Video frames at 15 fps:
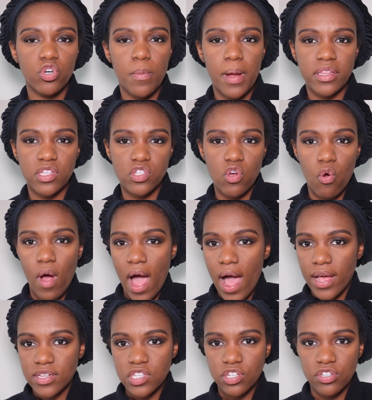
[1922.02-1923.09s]
sure about this whole
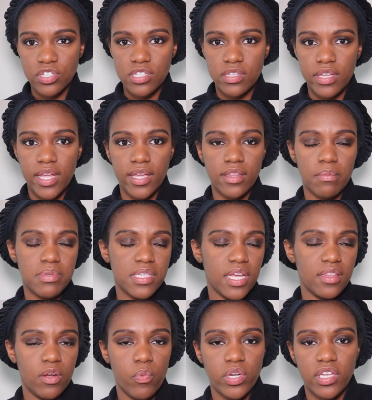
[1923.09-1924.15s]
Oscars thing, them
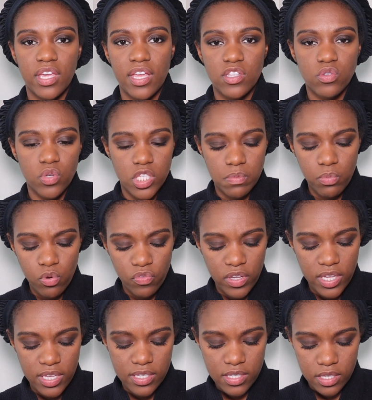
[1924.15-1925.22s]
saying they're going to cancel his
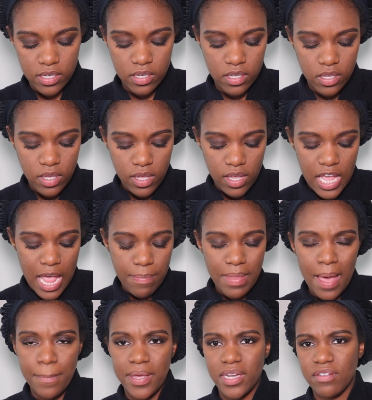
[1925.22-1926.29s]
movies and him
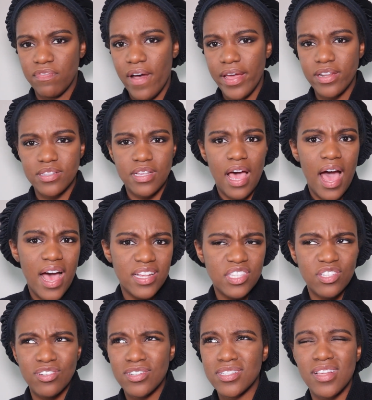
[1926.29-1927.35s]
not being invited to
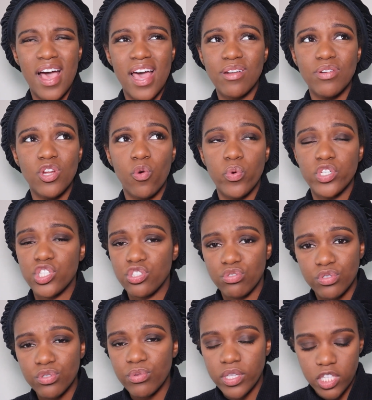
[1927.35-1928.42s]
Oscars. I don't know what's
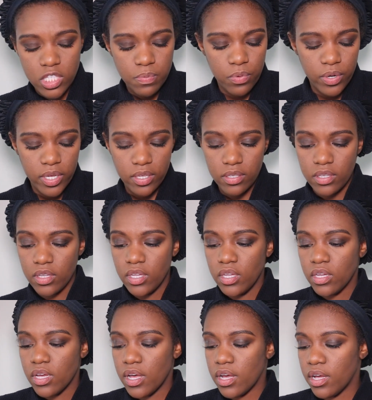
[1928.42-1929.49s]
true at this point,
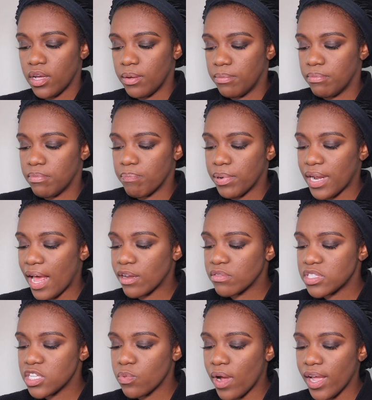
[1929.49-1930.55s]
but I
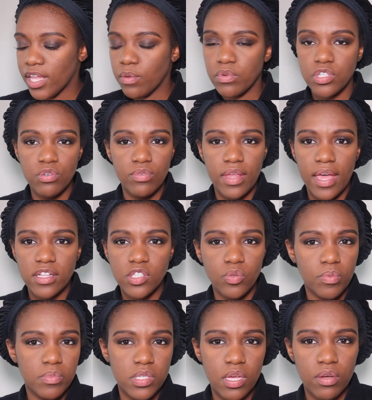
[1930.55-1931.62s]
don't see why he would do that
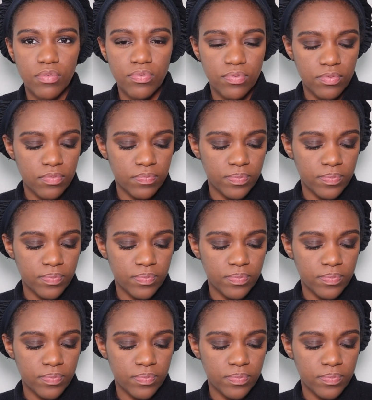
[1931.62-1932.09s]
to himself.